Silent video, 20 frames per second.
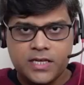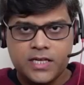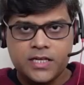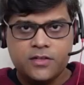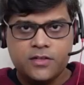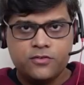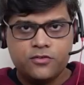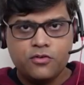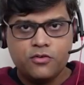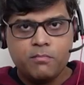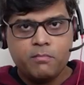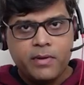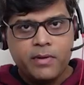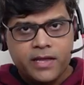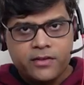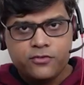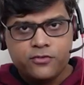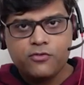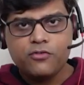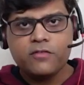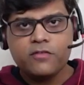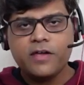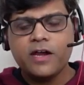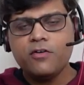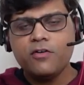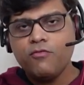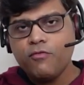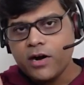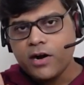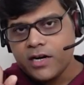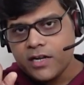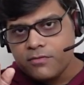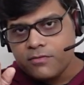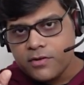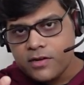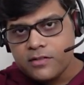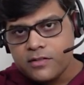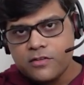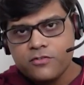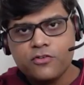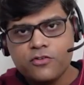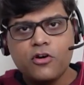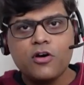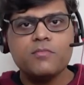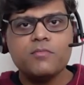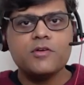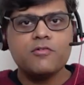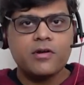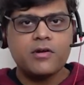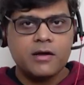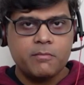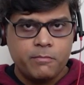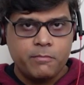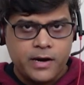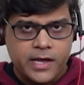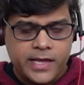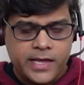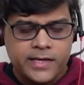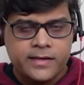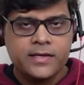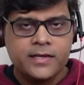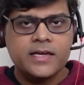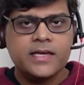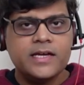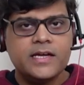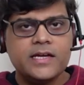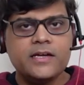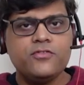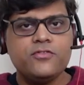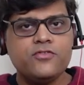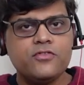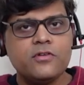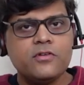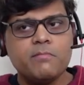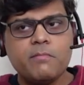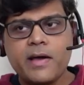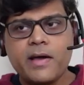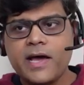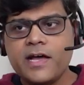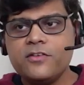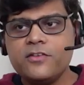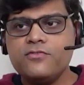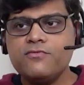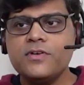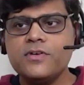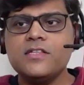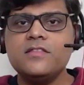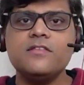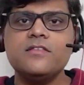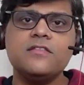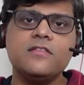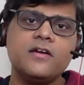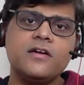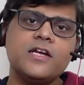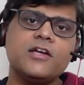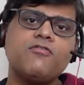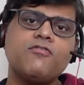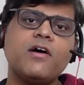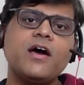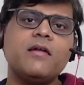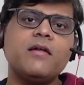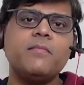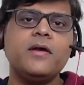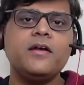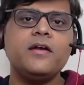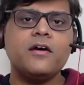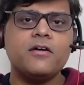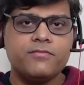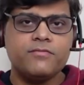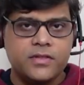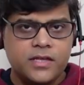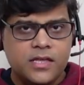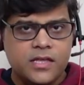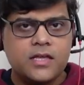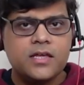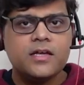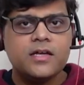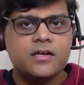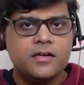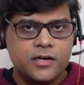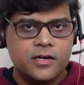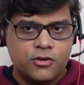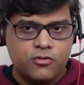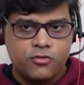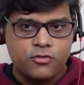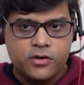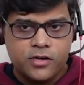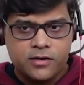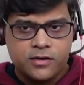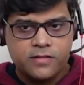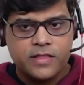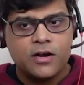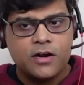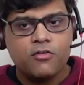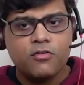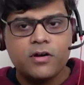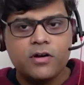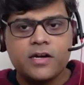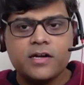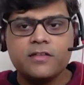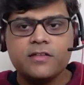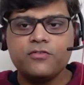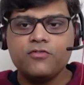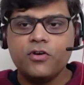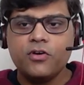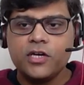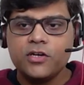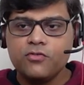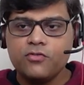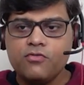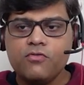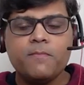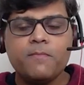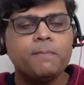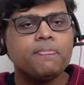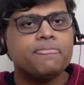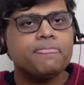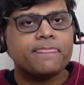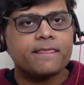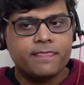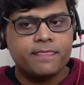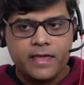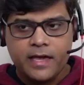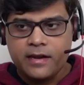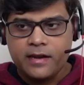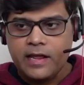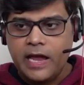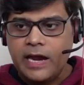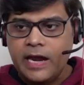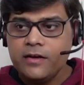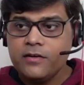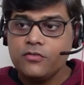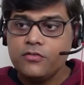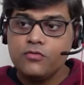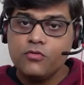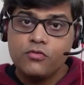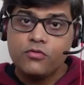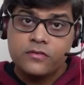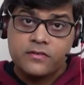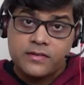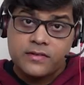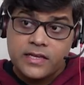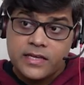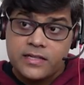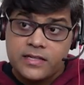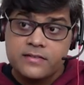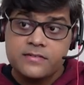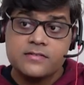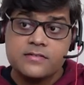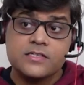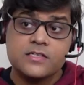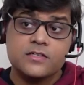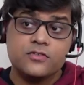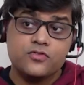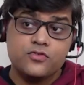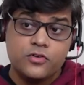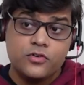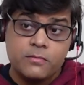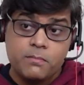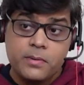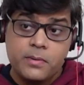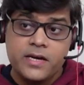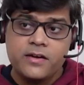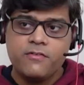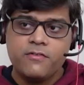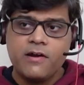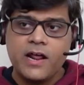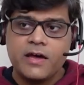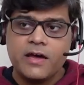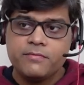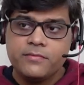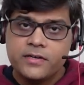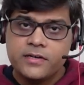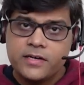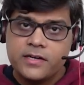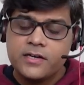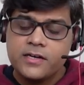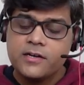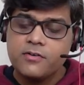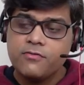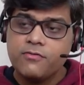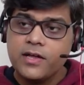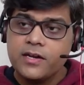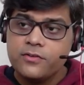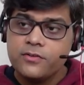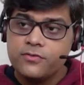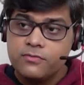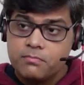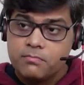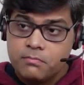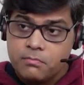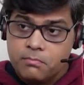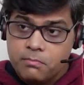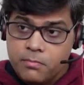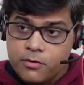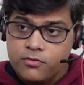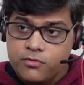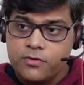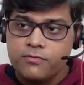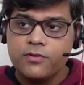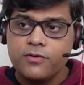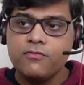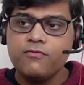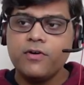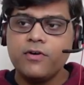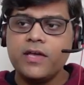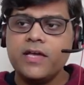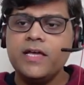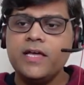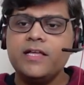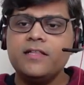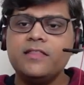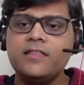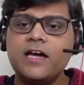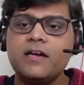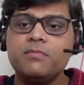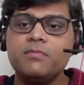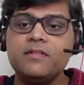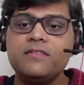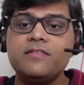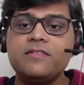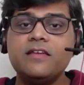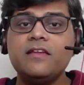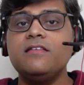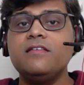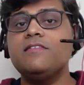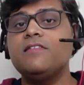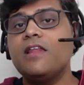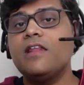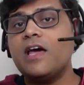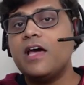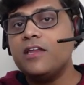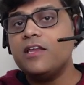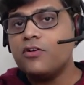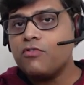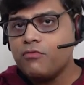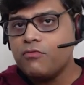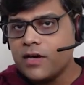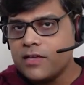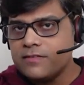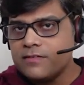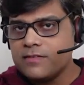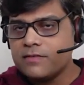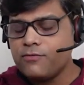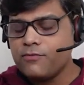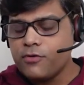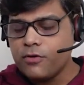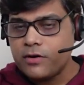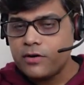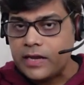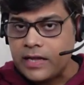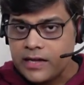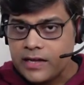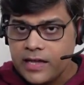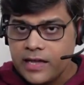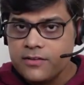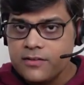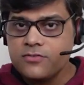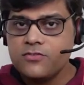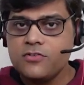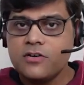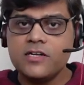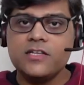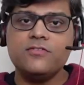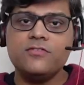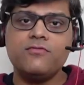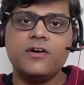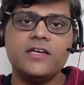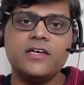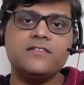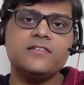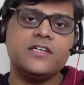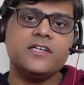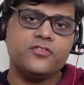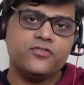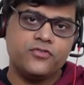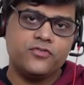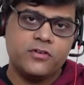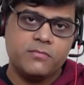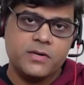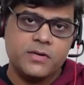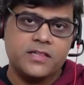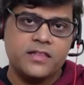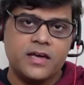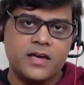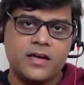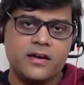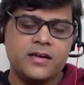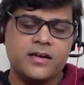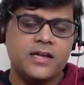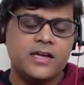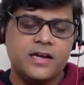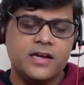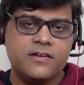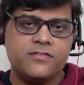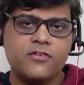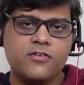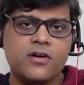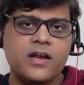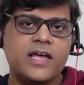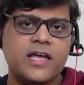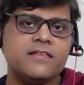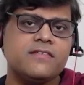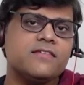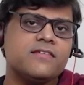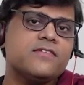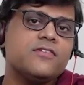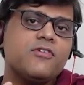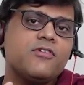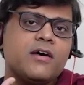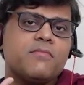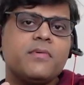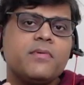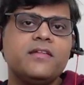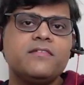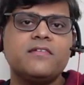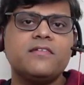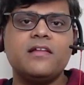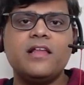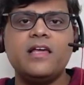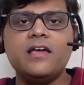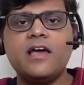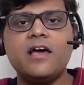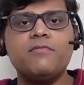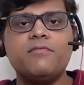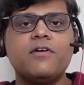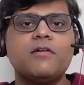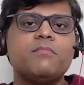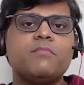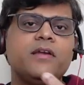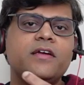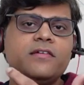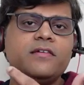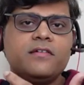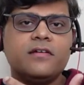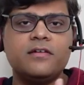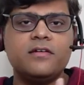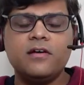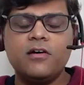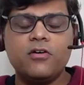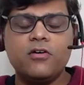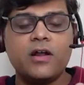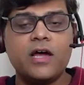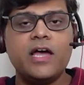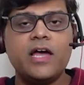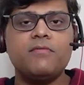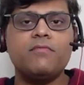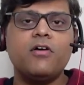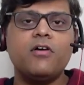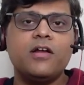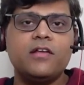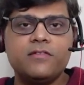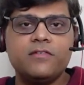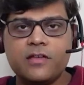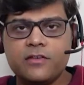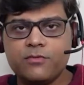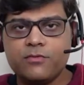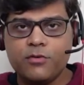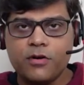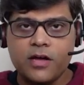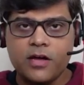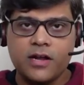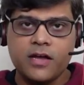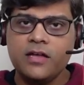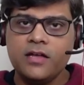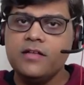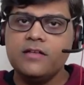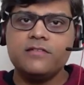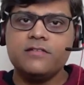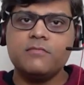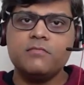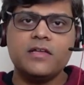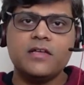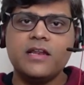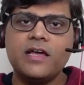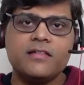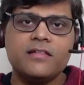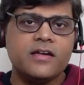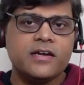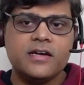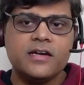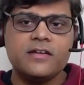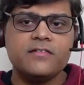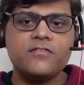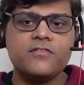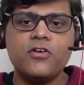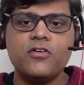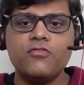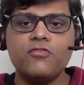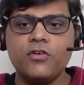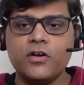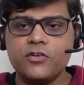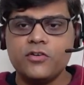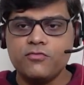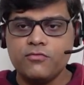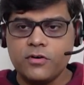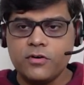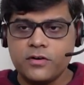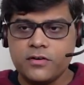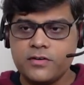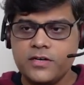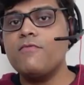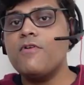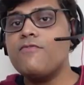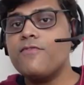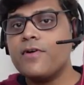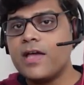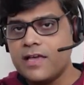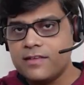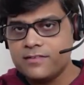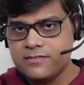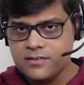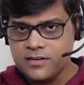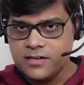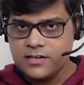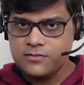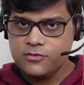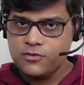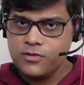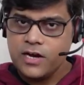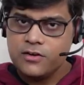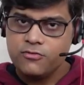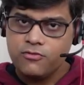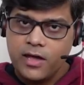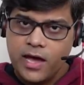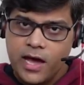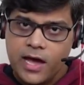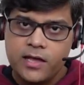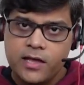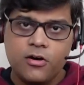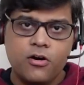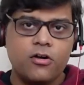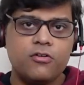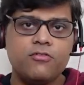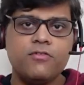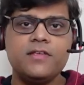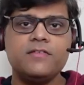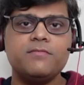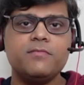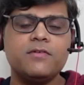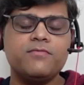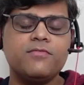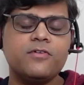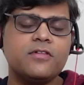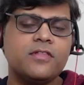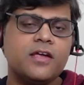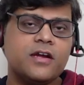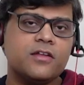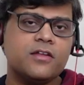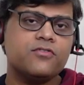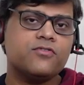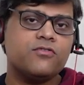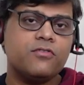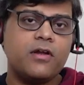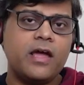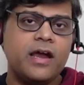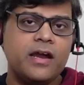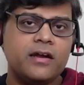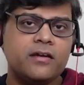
So make sure that whatever the job you are applying, it should match with the requirement of the recruiter. Then only it is going to there. And those skills should be drafted in a very beautiful way. That means in scenario wise, for case study wise, it should be there. It's not like just you have mentioned like I have completed or I have knowledge as for HANA, something like that. It is not going to work. Case study. So that's why I always prefer that you should add